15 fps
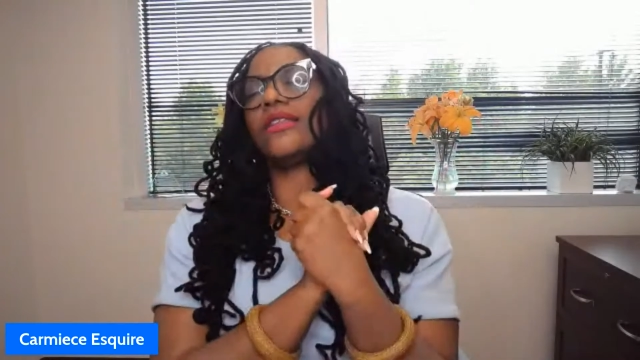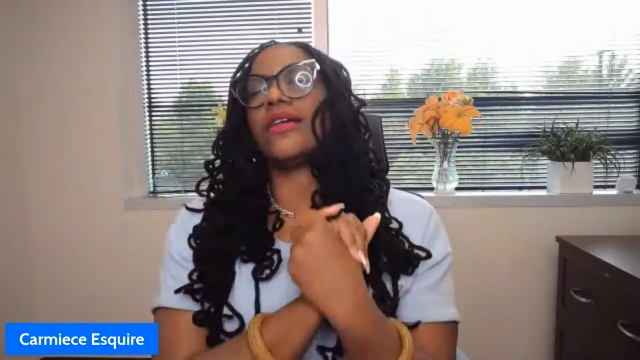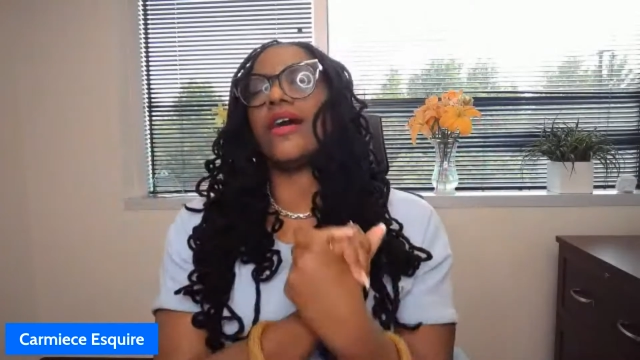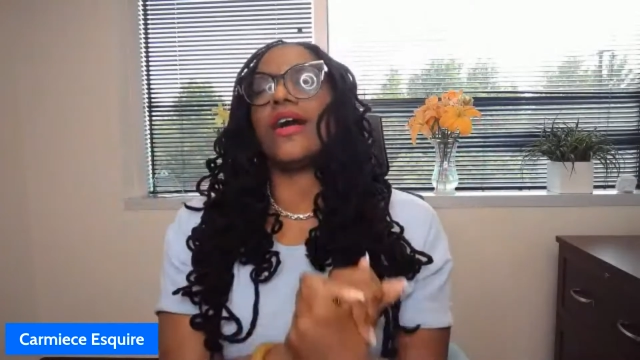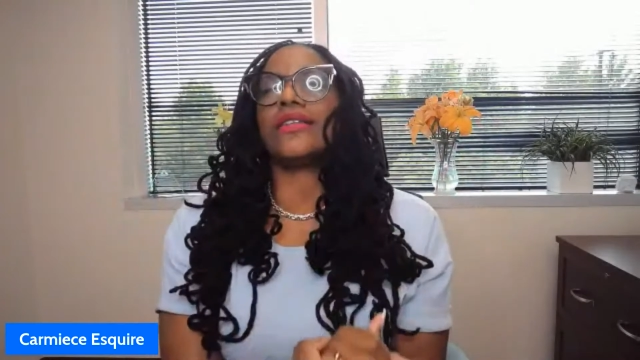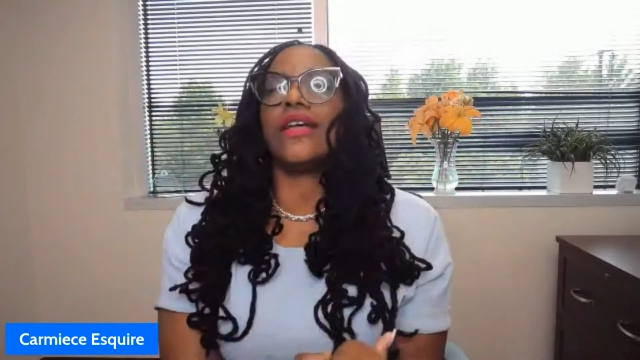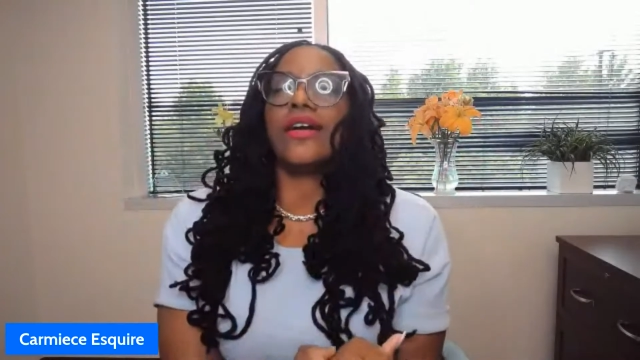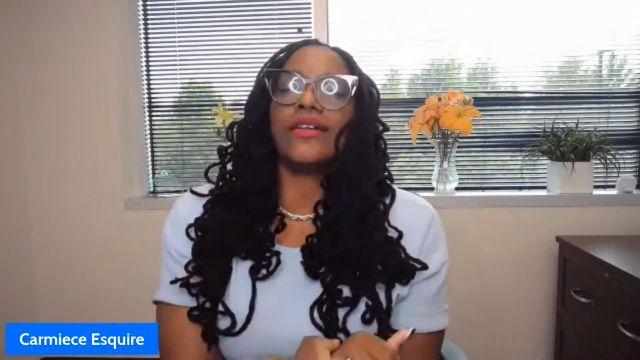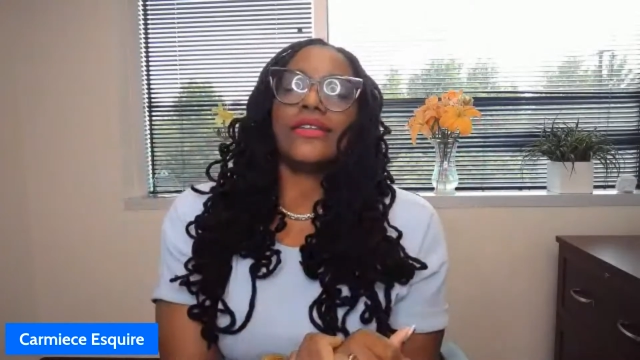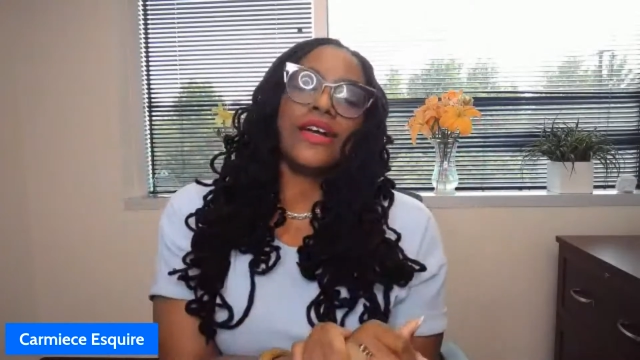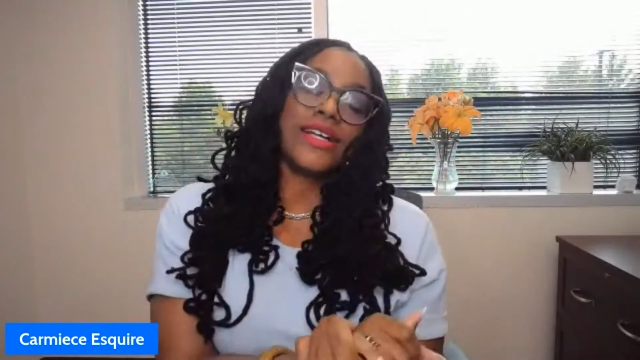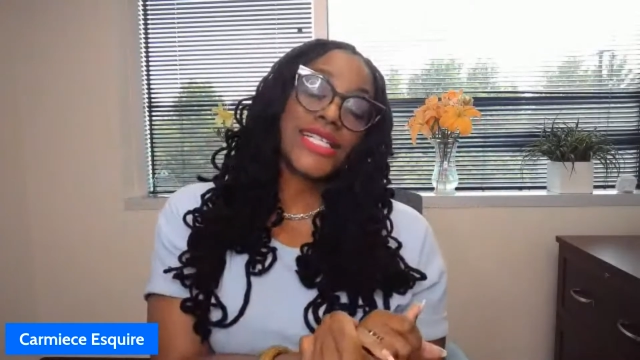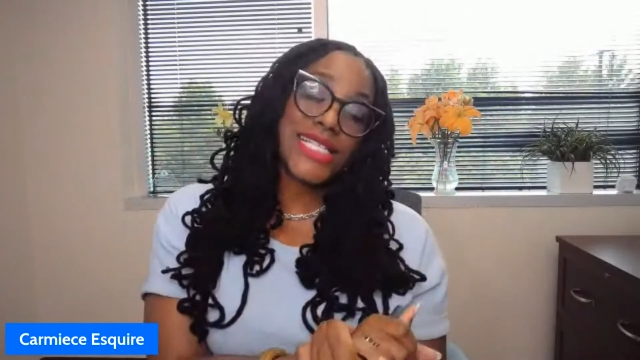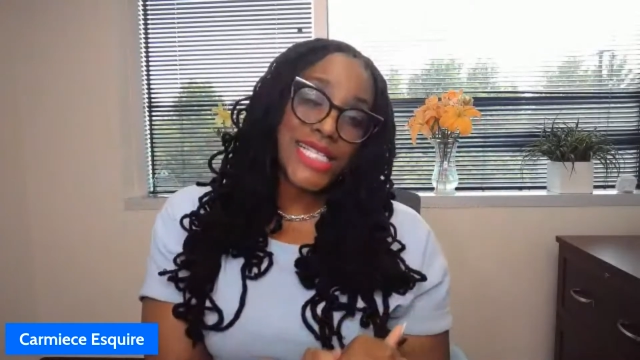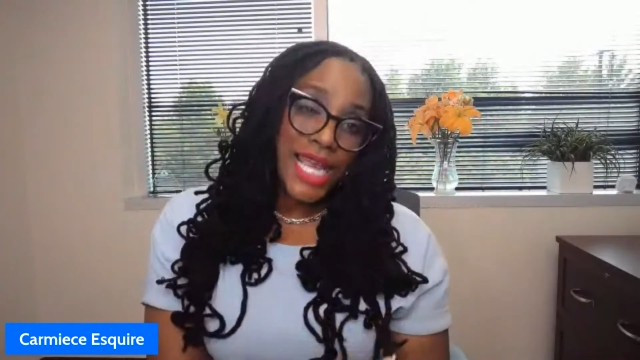
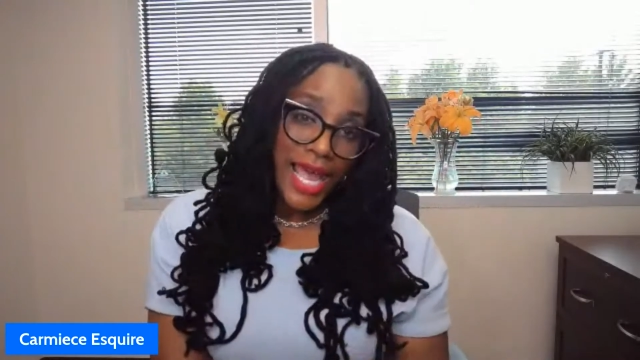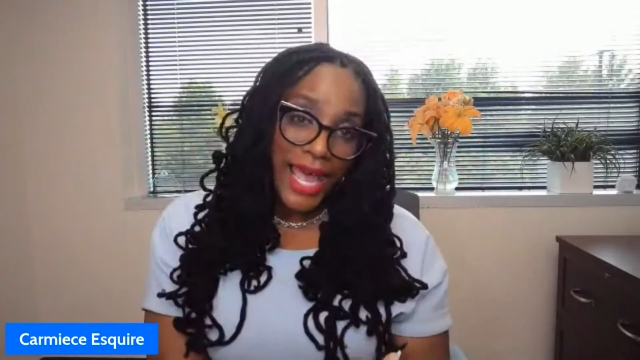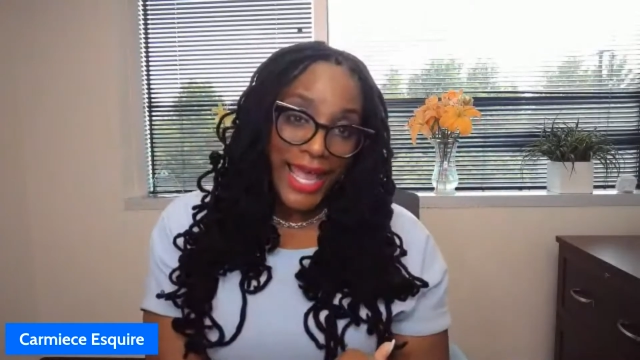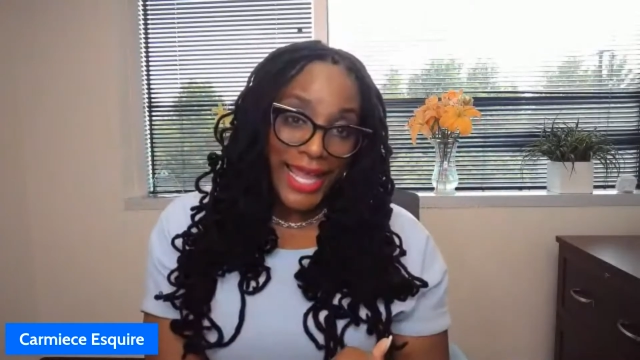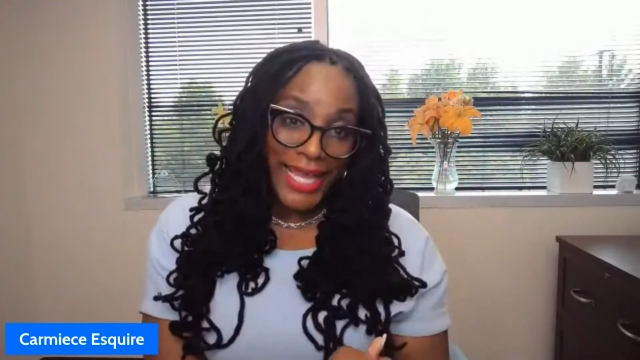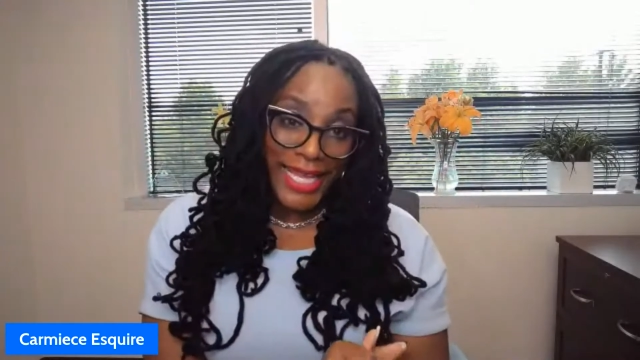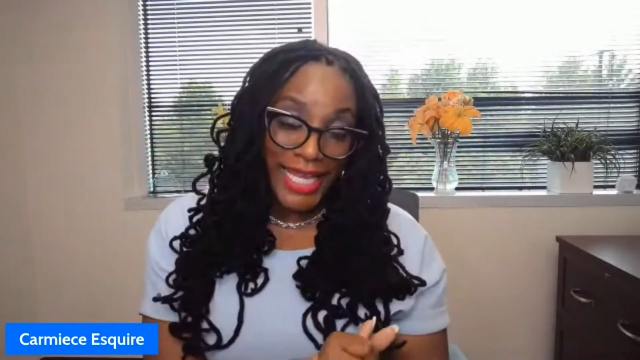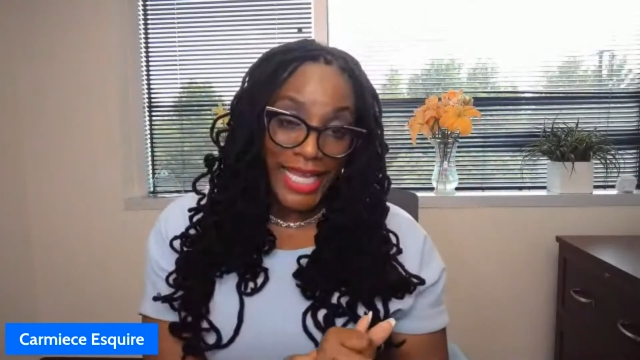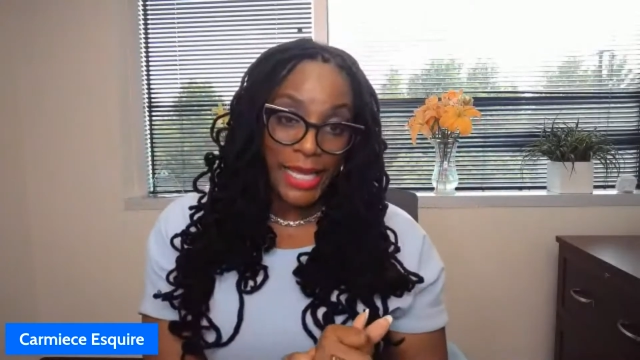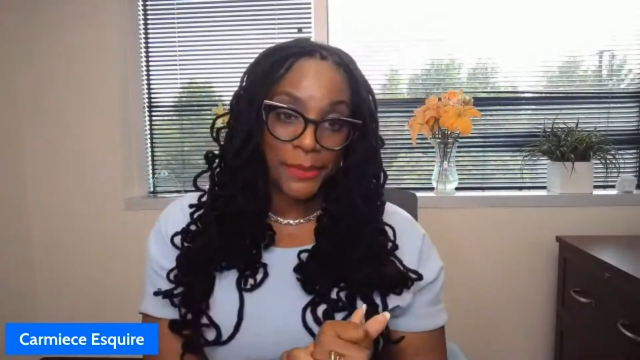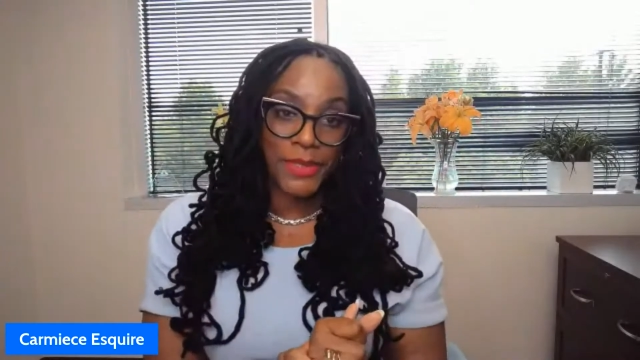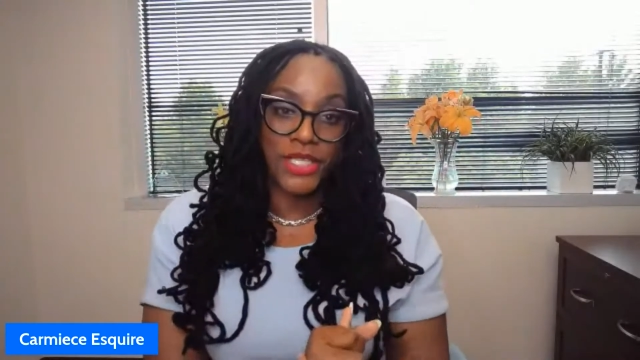long time.